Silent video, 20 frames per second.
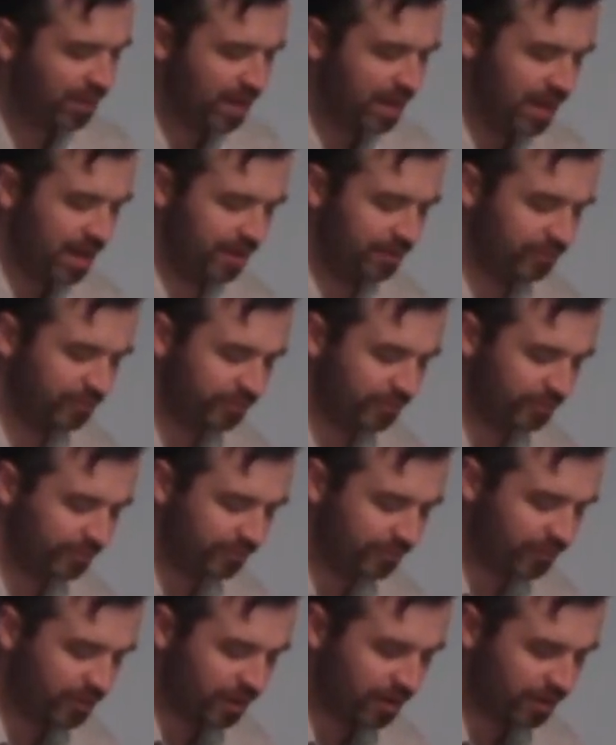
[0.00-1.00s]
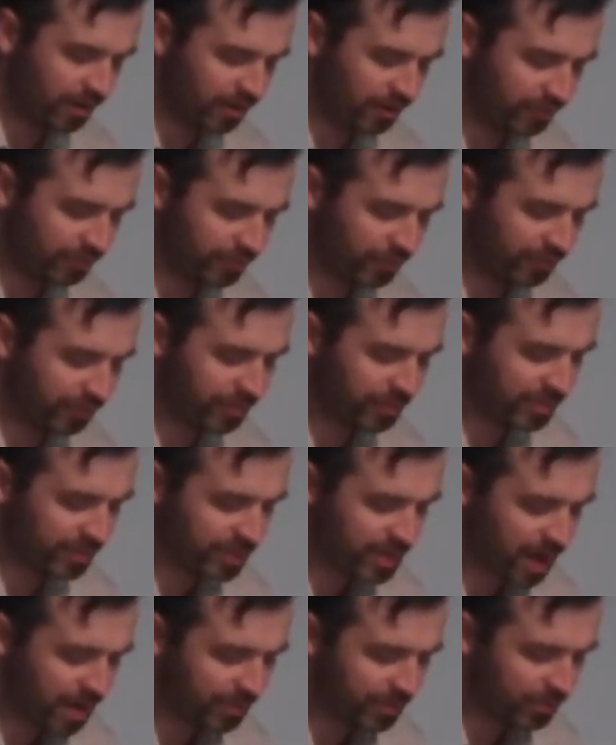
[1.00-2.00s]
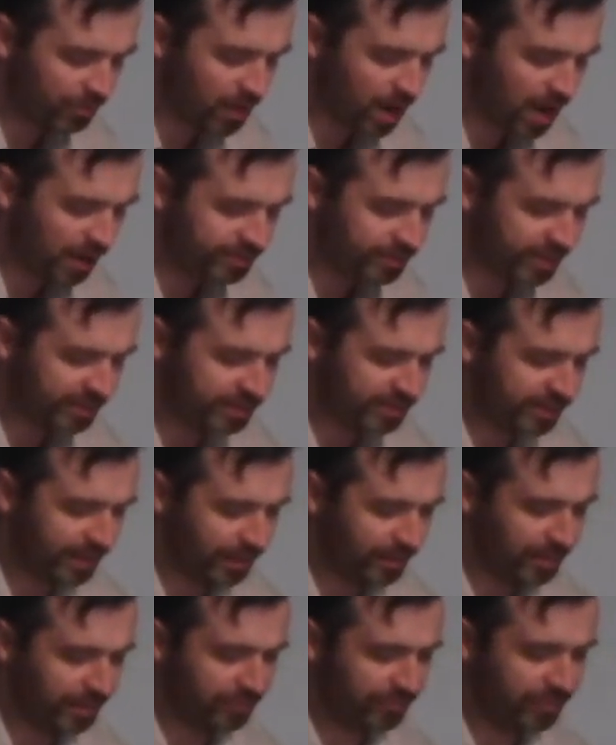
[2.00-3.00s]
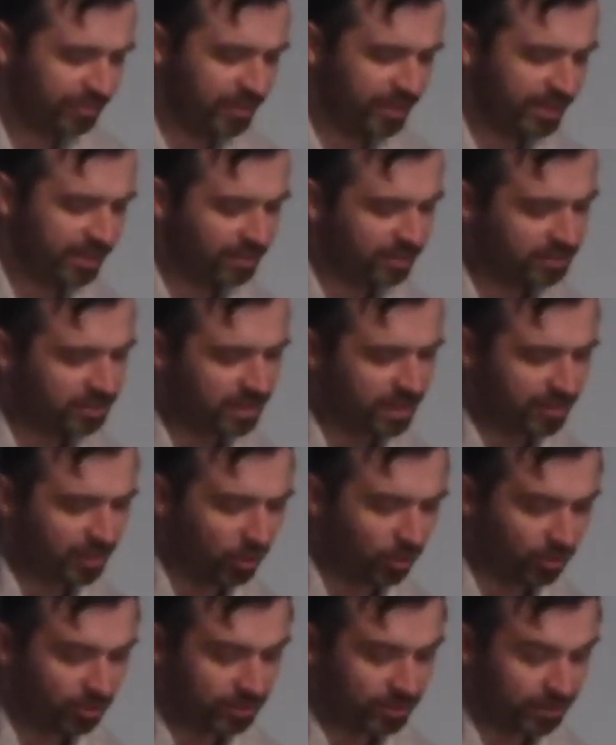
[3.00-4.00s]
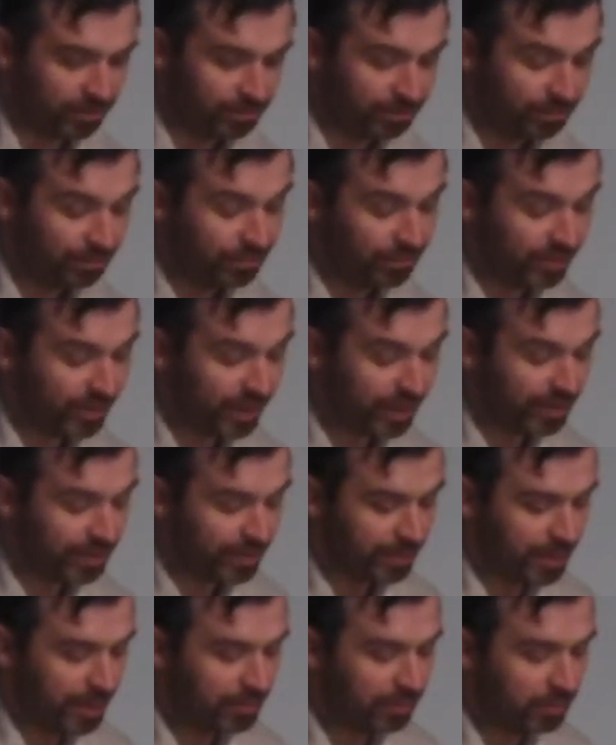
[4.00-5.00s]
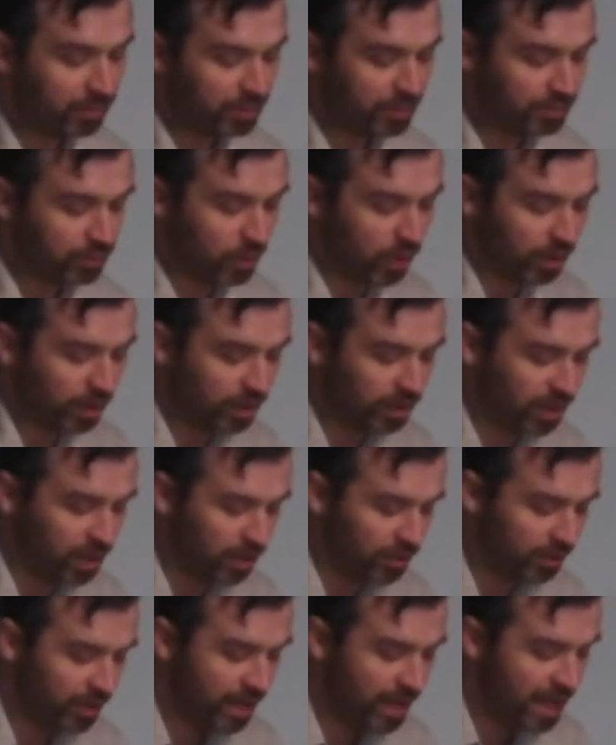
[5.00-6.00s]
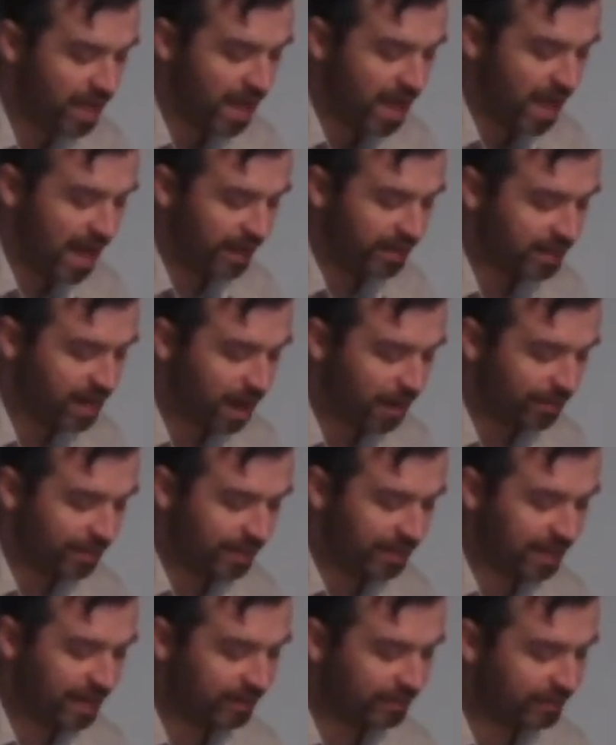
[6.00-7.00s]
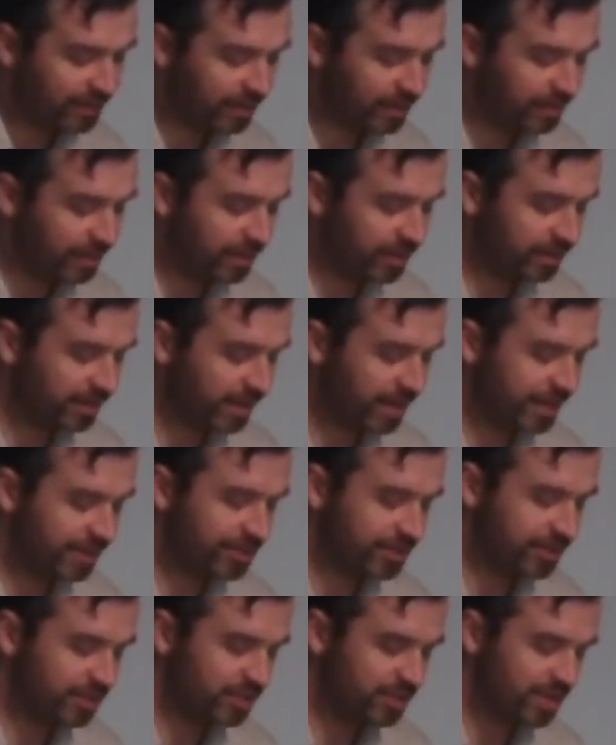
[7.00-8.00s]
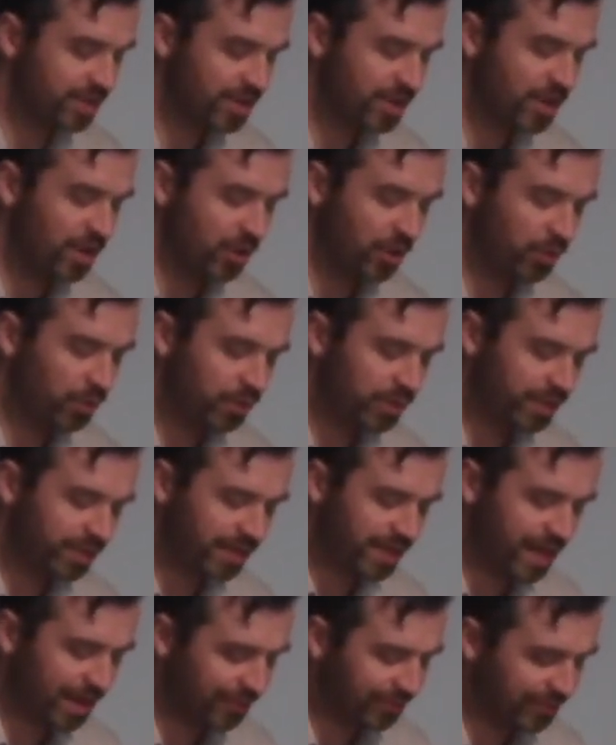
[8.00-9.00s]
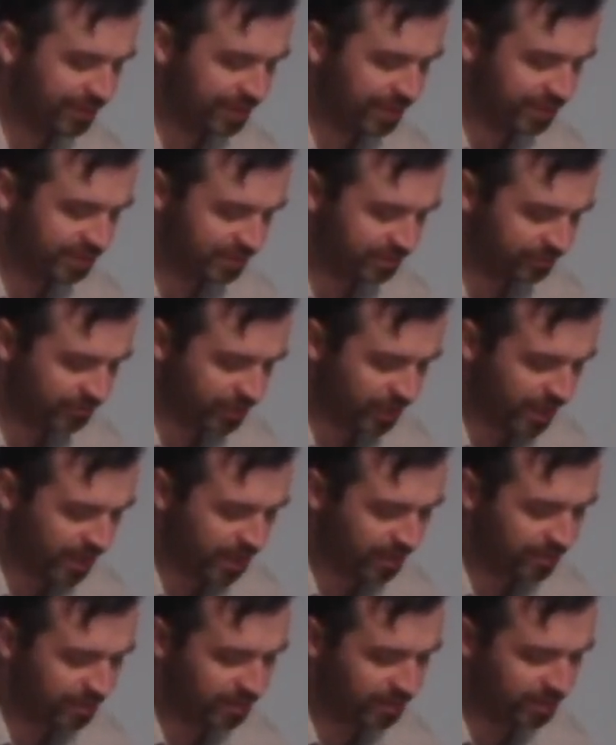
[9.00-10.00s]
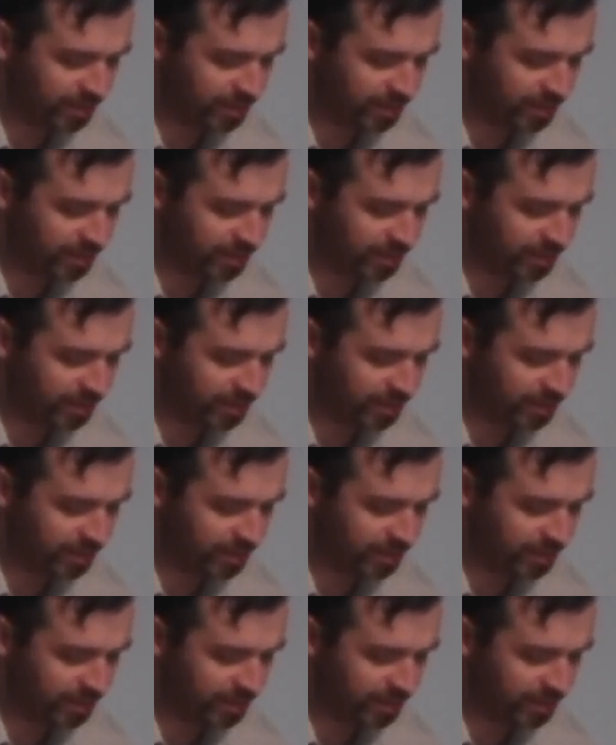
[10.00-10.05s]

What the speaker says: And for from the top of the rocks I see him, and from the hills I behold him. There the people will dwell alone, and not be counted among the nations. Who can count the dust of Jacob and the